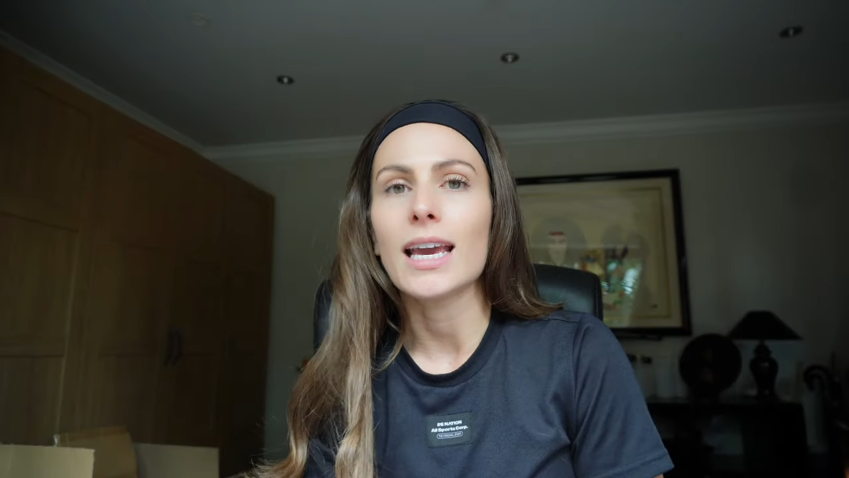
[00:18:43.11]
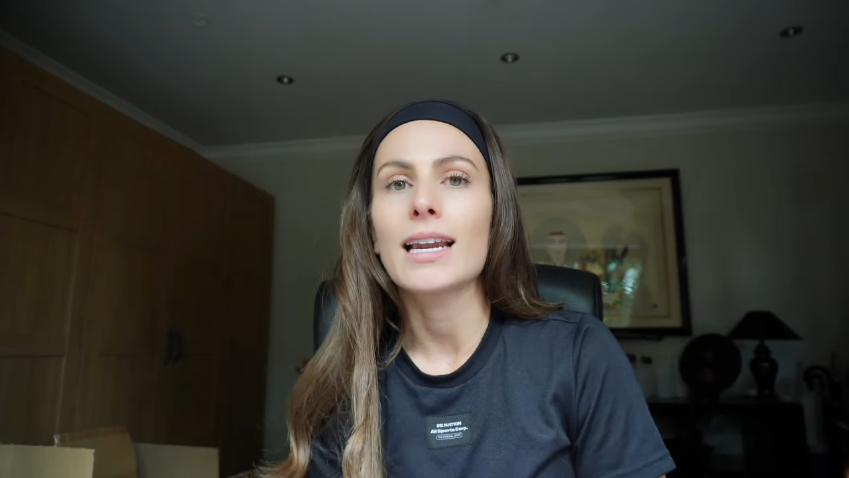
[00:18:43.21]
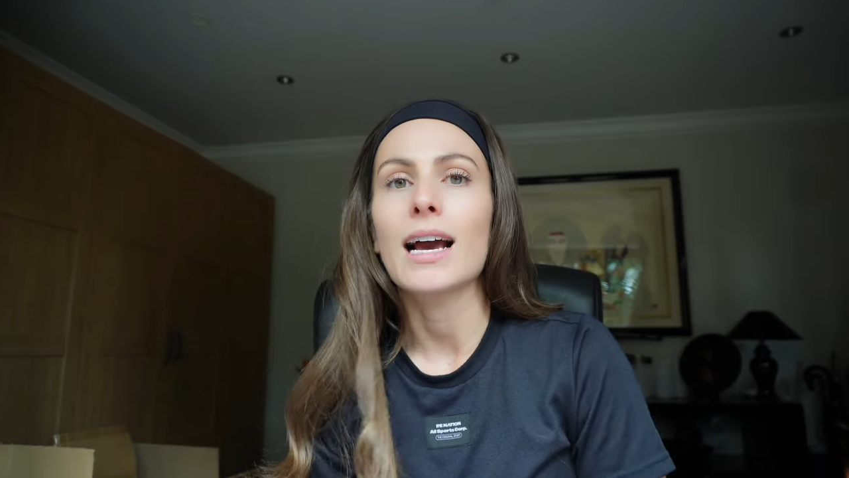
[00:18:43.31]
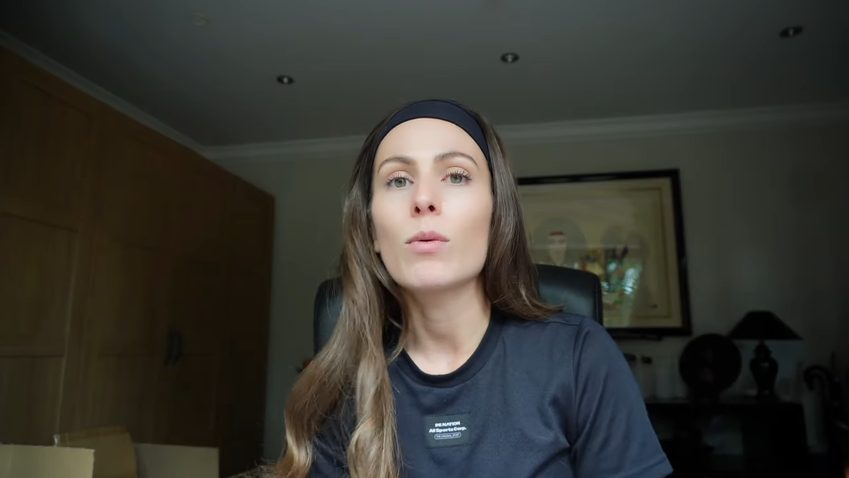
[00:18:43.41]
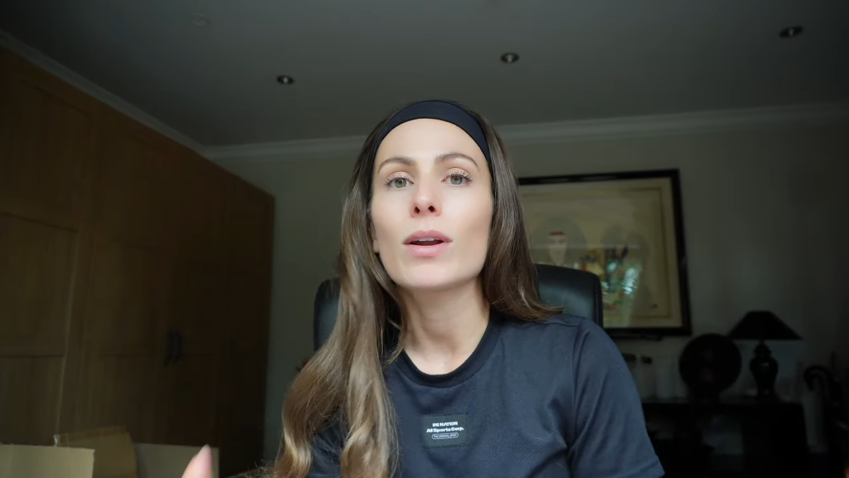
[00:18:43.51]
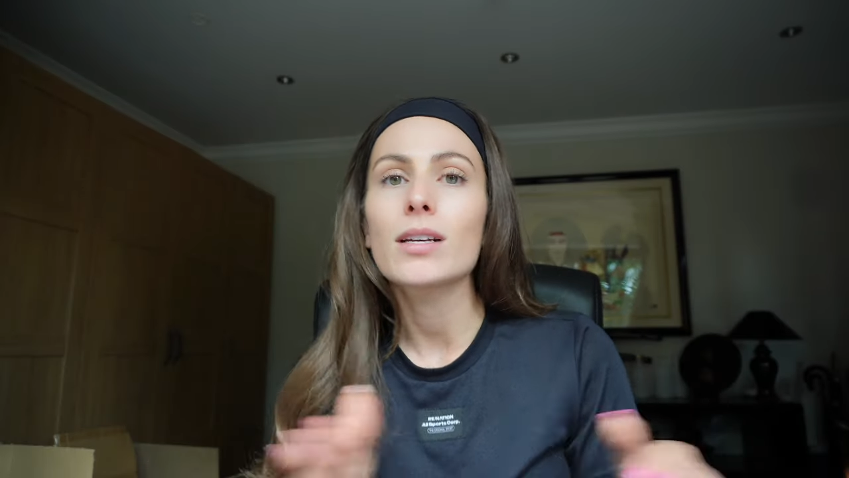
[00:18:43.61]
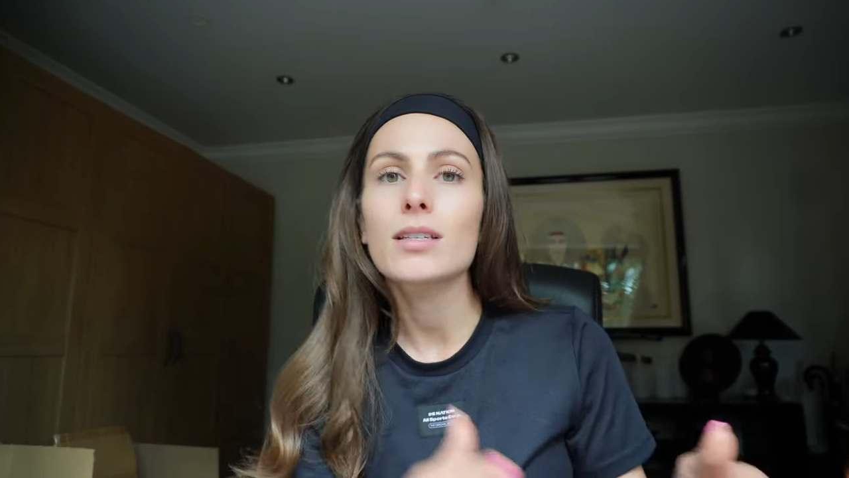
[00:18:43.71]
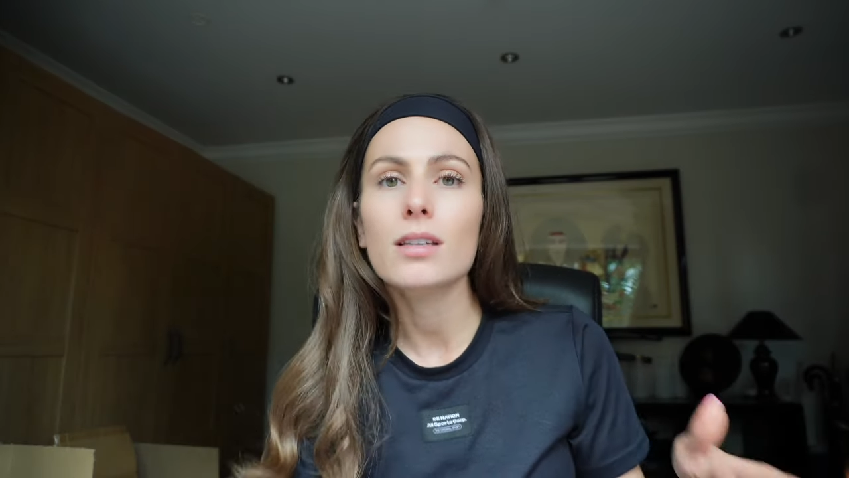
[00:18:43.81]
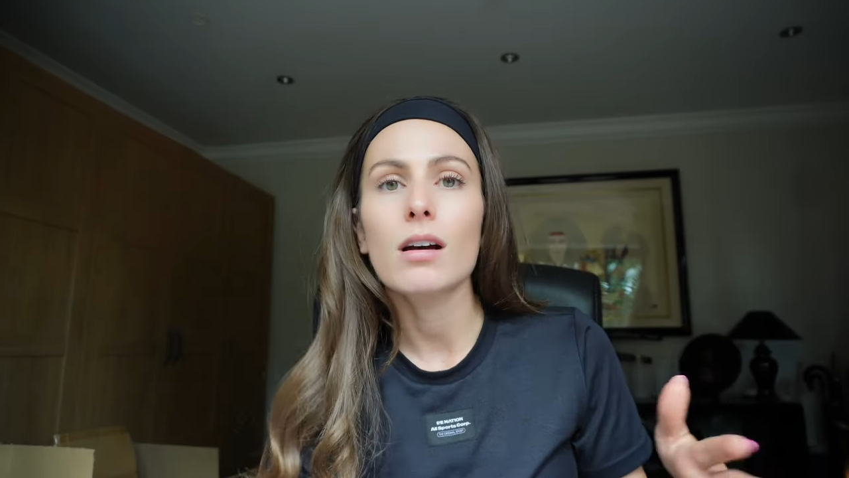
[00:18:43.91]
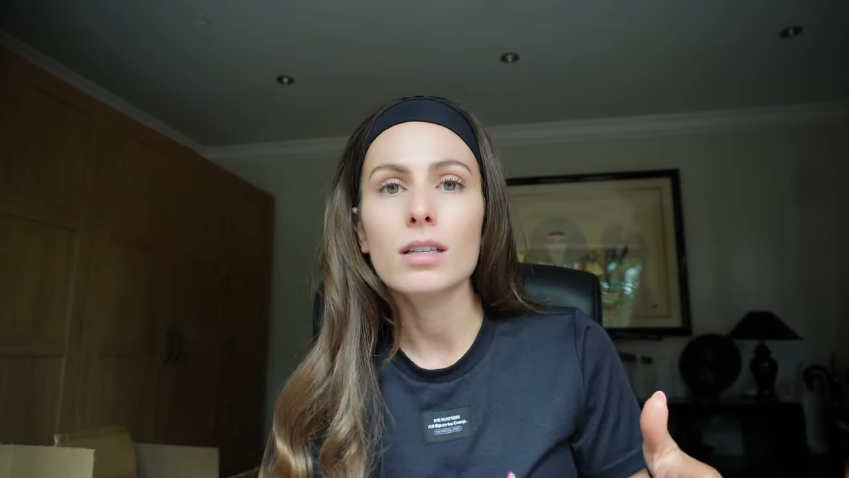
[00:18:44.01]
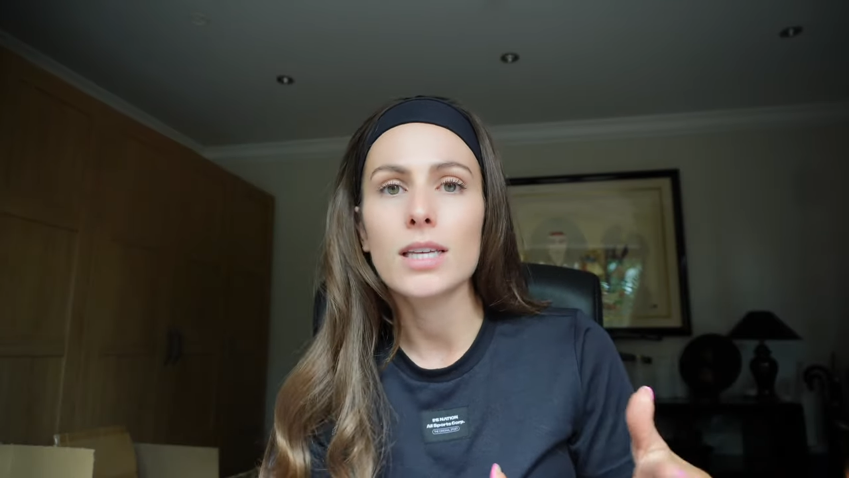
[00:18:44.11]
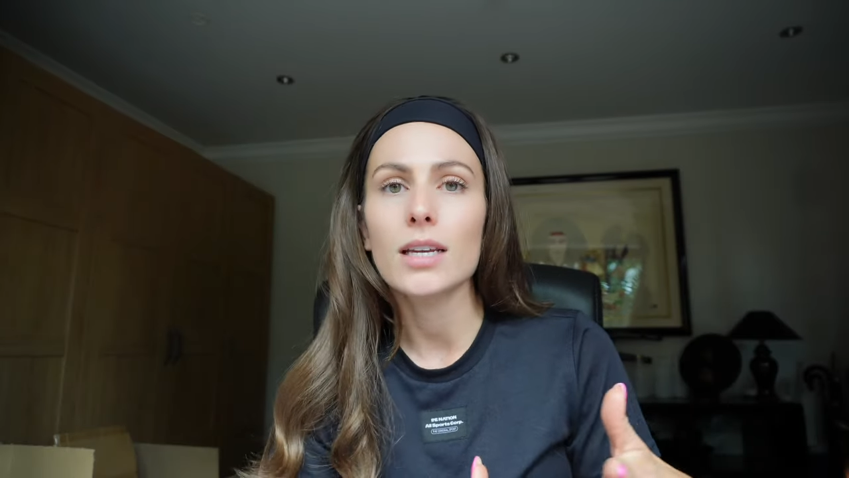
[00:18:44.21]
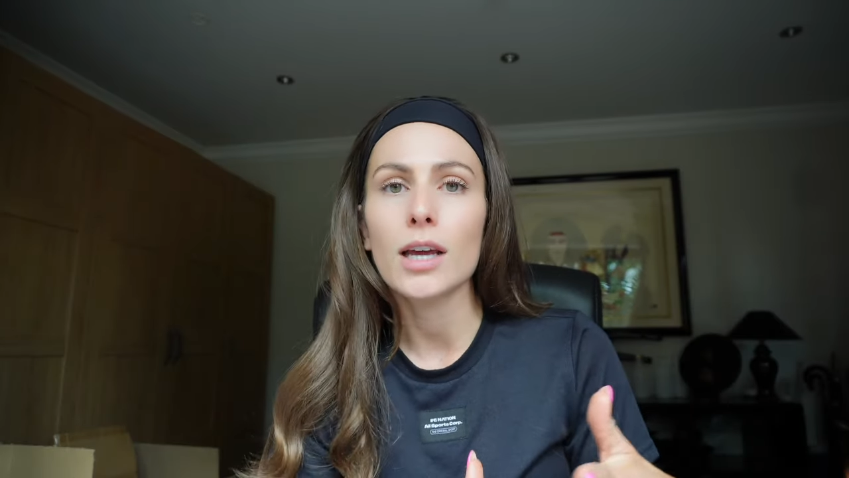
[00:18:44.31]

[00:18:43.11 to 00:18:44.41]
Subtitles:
and how when I started,